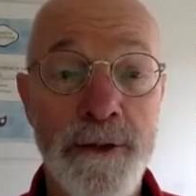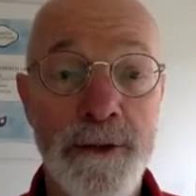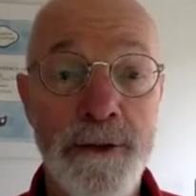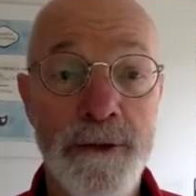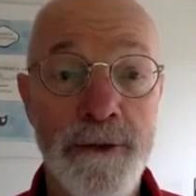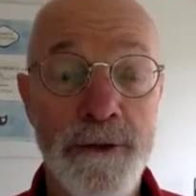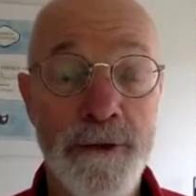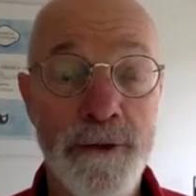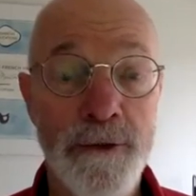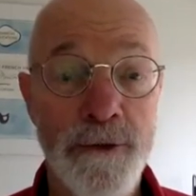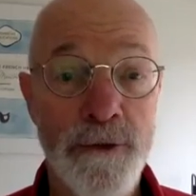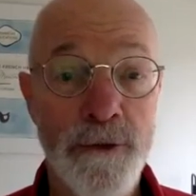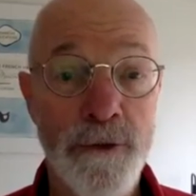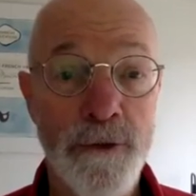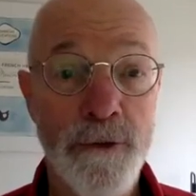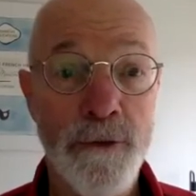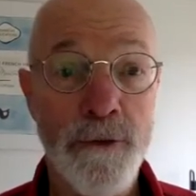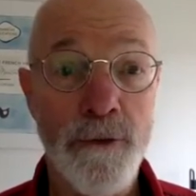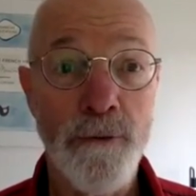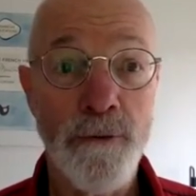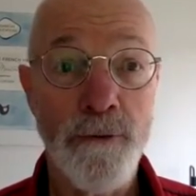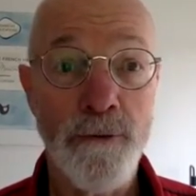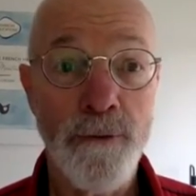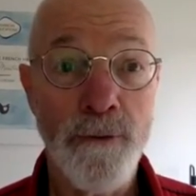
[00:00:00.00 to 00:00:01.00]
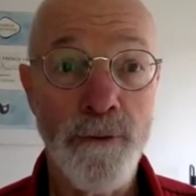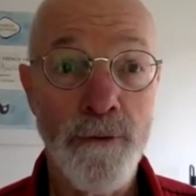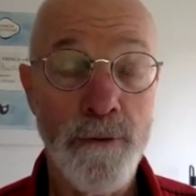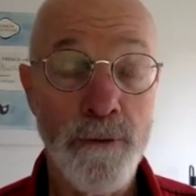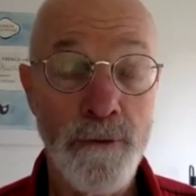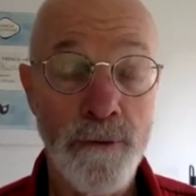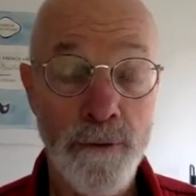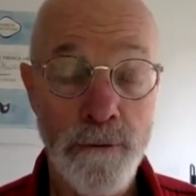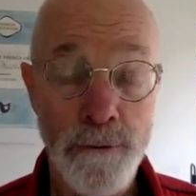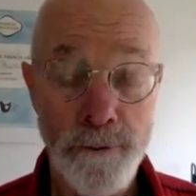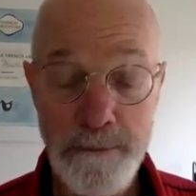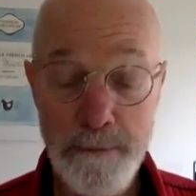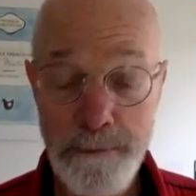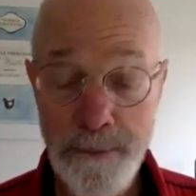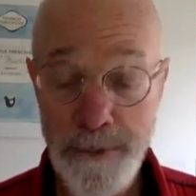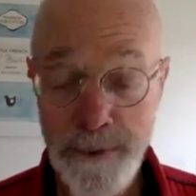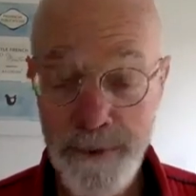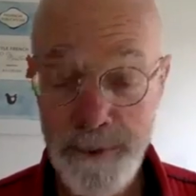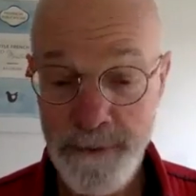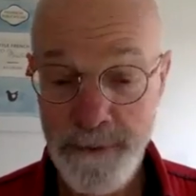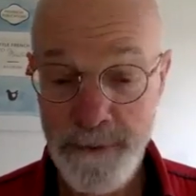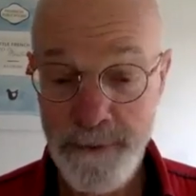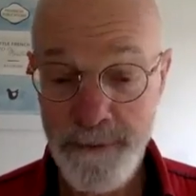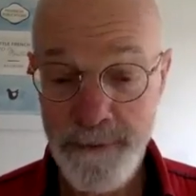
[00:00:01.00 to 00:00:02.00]
It's a tool for
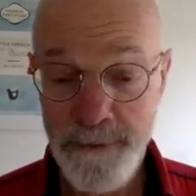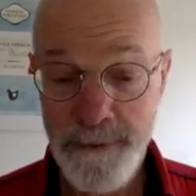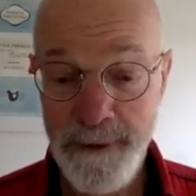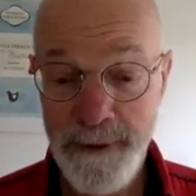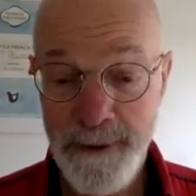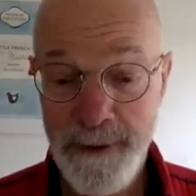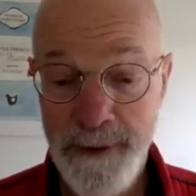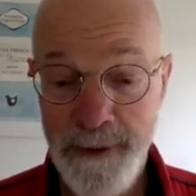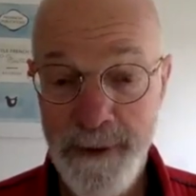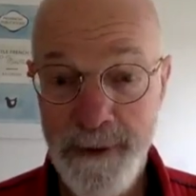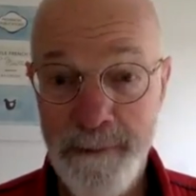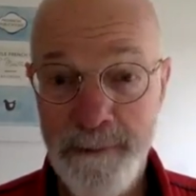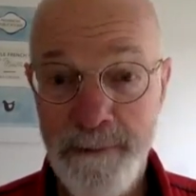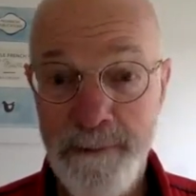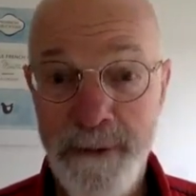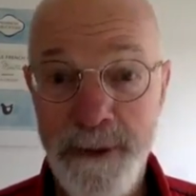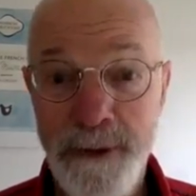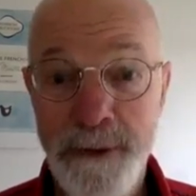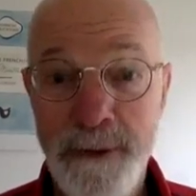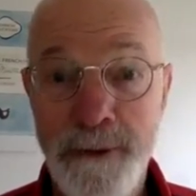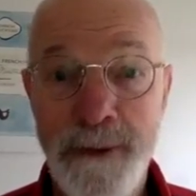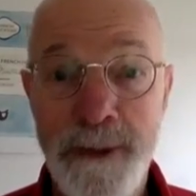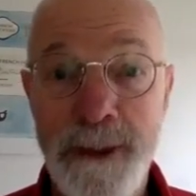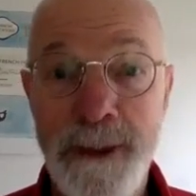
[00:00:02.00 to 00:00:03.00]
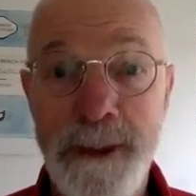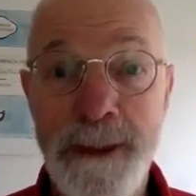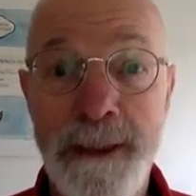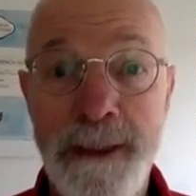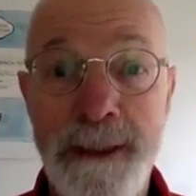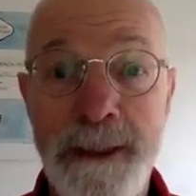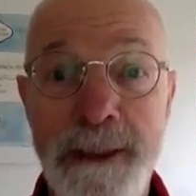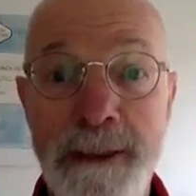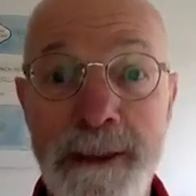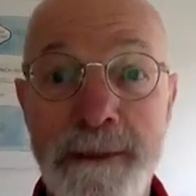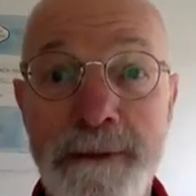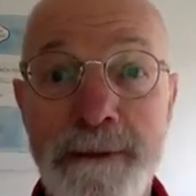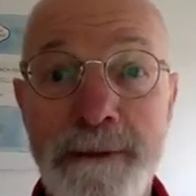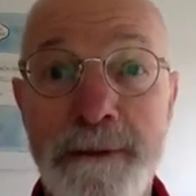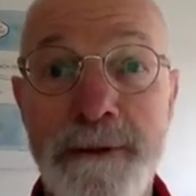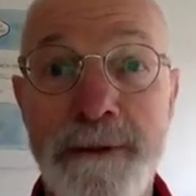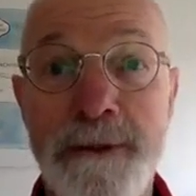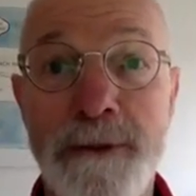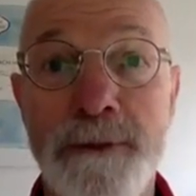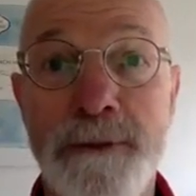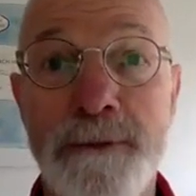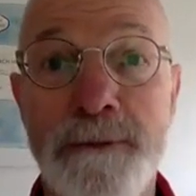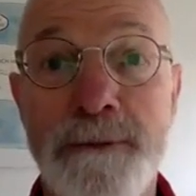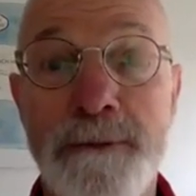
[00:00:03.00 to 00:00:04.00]
sort of building our
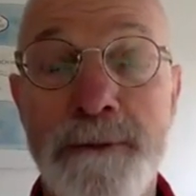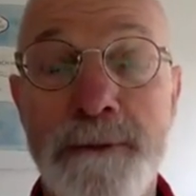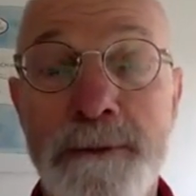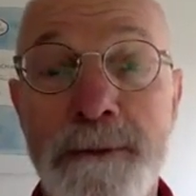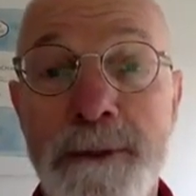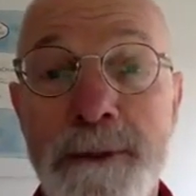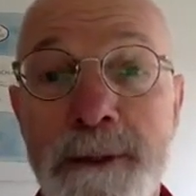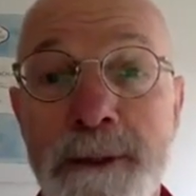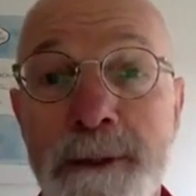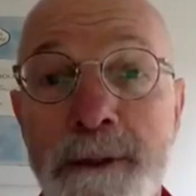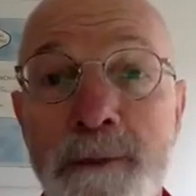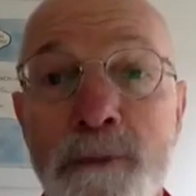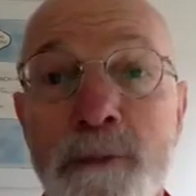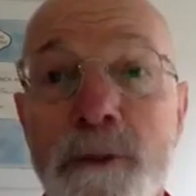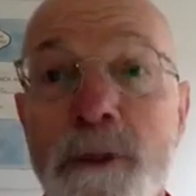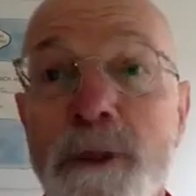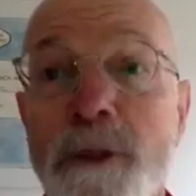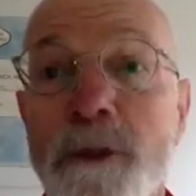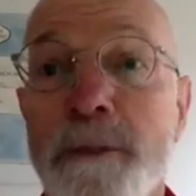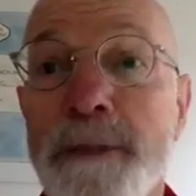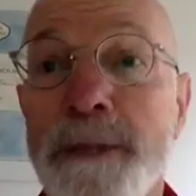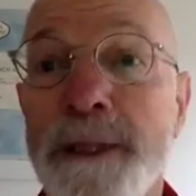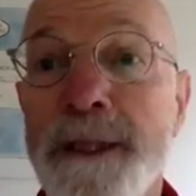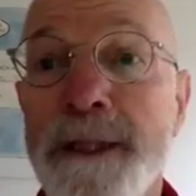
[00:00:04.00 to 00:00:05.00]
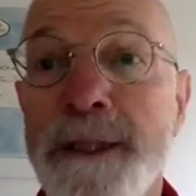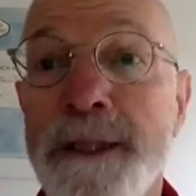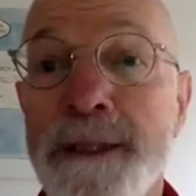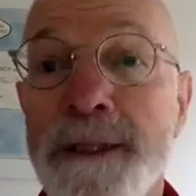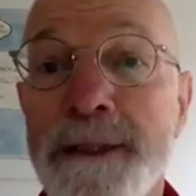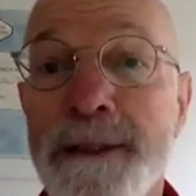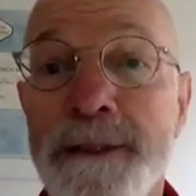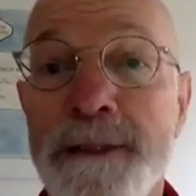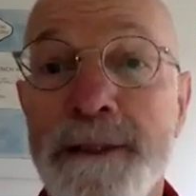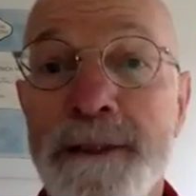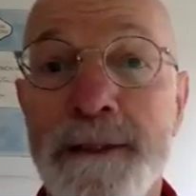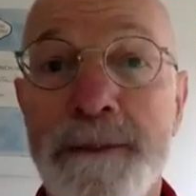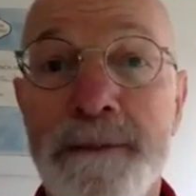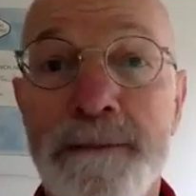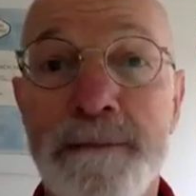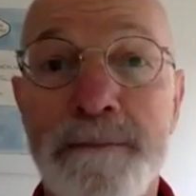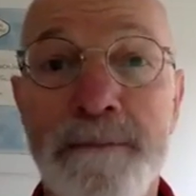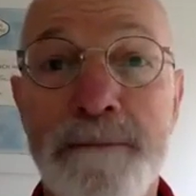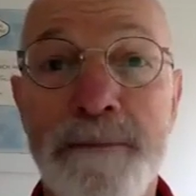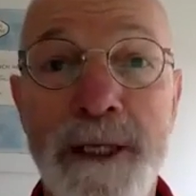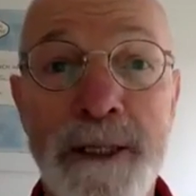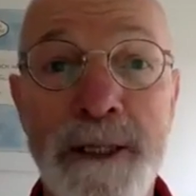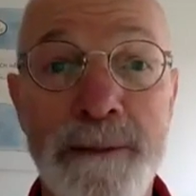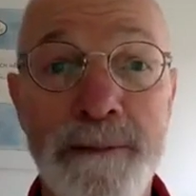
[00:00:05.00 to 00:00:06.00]
sort of well-being and
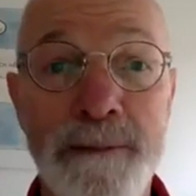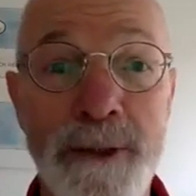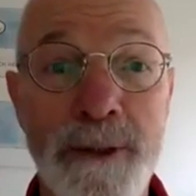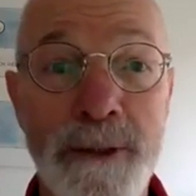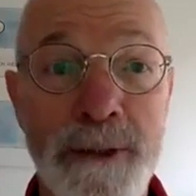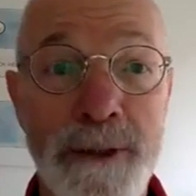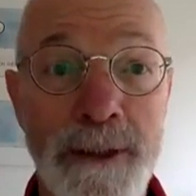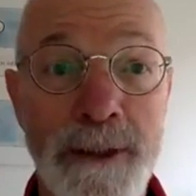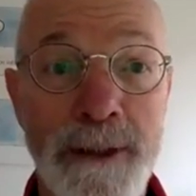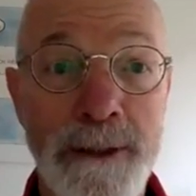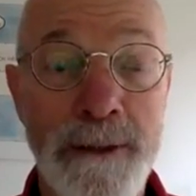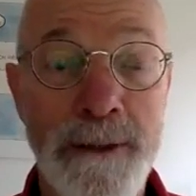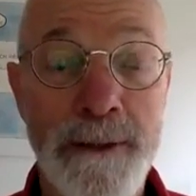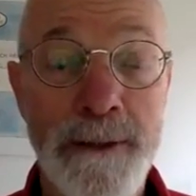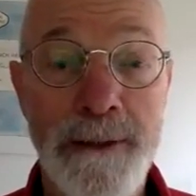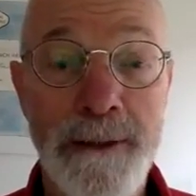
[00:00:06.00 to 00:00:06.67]
mind-body